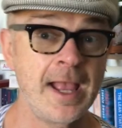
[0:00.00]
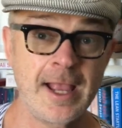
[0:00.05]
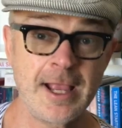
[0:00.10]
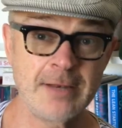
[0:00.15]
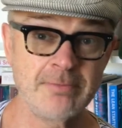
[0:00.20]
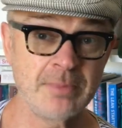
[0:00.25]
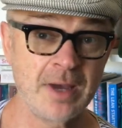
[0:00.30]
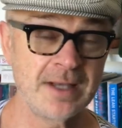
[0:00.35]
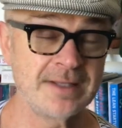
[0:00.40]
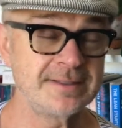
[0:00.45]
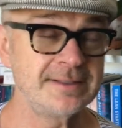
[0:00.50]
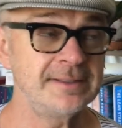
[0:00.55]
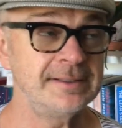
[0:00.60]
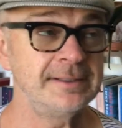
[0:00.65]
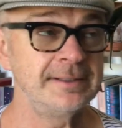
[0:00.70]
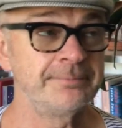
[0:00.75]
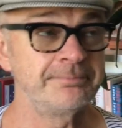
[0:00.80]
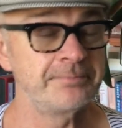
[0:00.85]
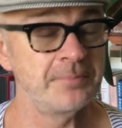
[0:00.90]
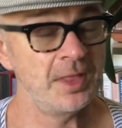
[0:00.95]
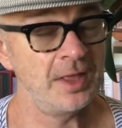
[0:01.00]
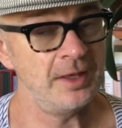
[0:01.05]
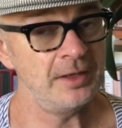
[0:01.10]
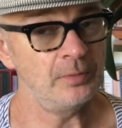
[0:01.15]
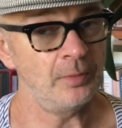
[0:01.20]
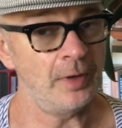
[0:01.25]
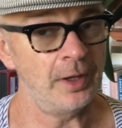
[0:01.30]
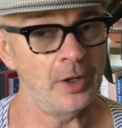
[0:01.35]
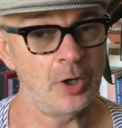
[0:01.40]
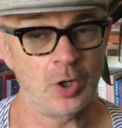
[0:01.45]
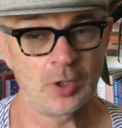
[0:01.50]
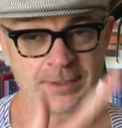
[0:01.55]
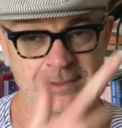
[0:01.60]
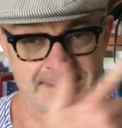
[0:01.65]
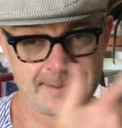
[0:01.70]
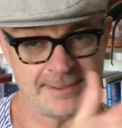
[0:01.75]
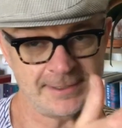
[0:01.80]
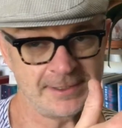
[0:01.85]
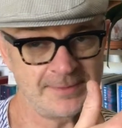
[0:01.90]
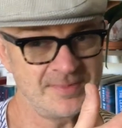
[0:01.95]
in my city. Anyway,
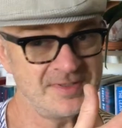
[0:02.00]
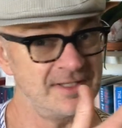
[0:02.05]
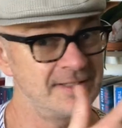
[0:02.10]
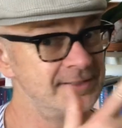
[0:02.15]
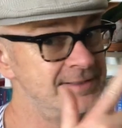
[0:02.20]
Oncidiums are